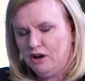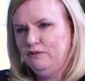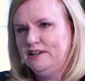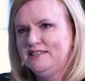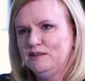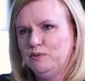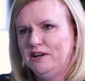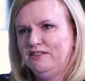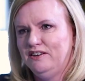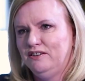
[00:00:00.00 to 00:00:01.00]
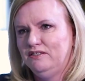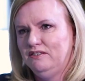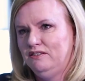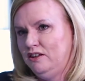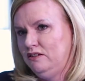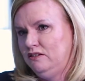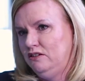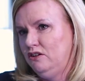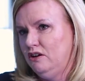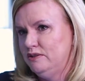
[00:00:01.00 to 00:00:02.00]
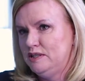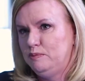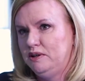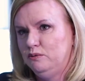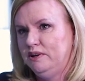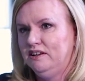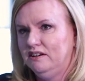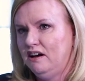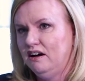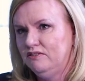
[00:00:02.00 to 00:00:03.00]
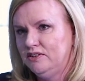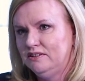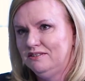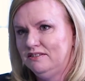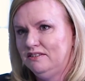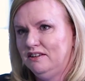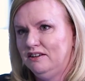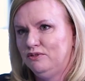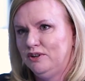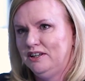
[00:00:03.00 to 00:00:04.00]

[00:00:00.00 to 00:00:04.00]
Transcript: I read somewhere that you go and spend a week at Harvard every